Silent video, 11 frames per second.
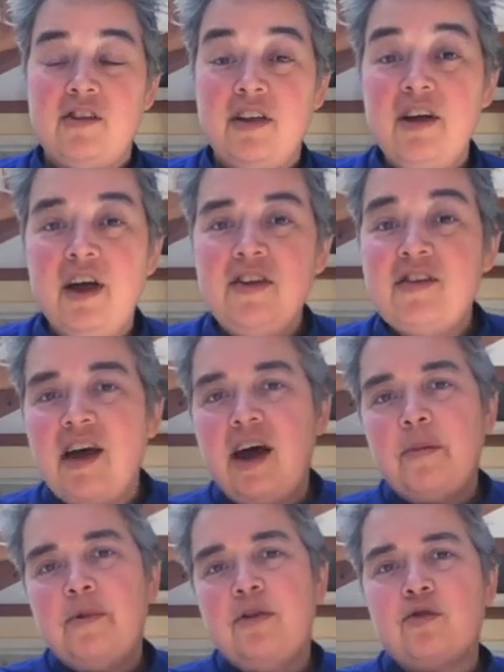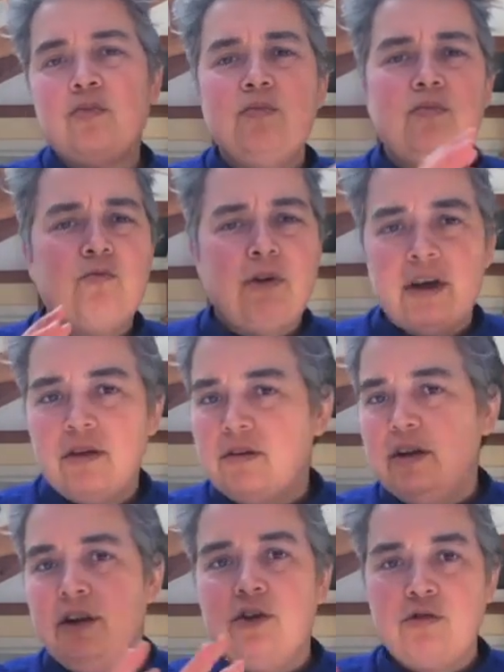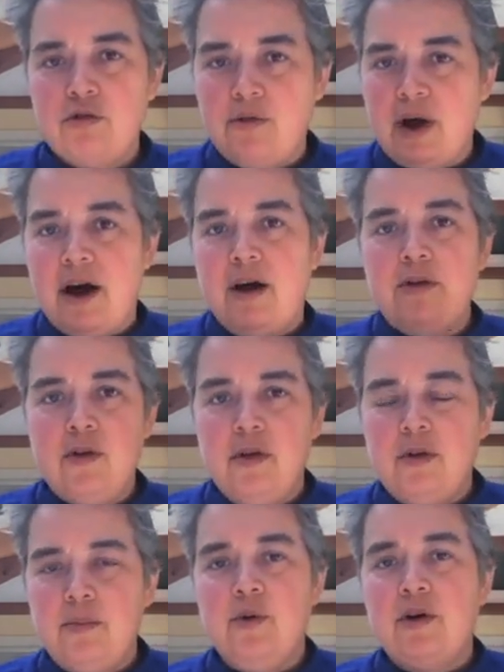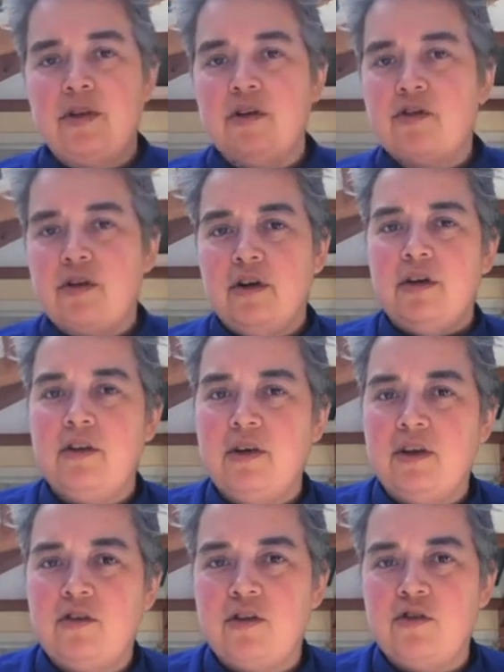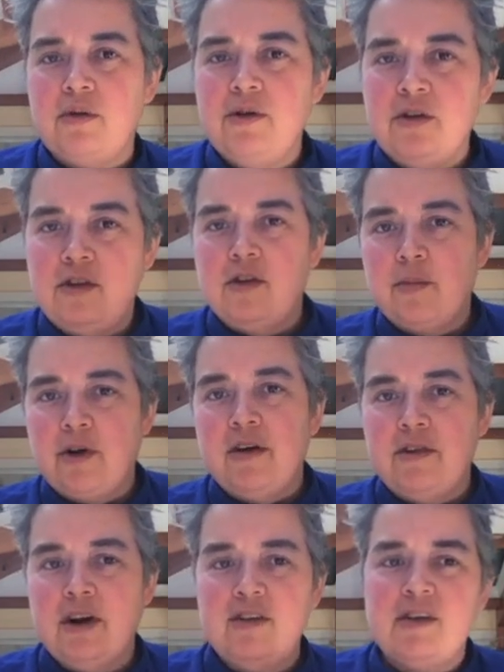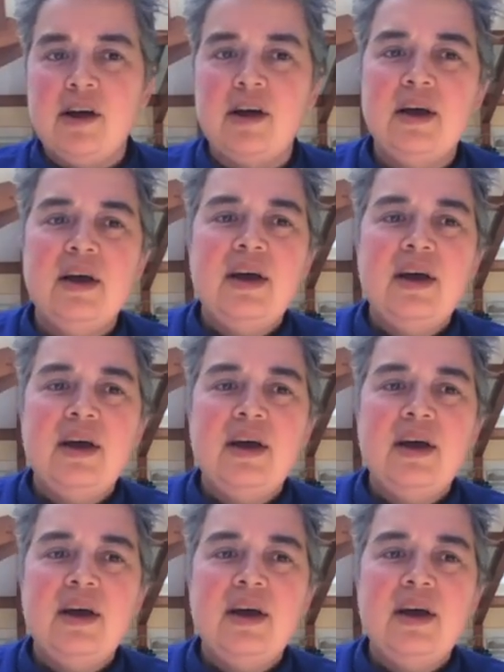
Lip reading: And this happens regularly throughout the book that's attributed to the prophet Isaiah,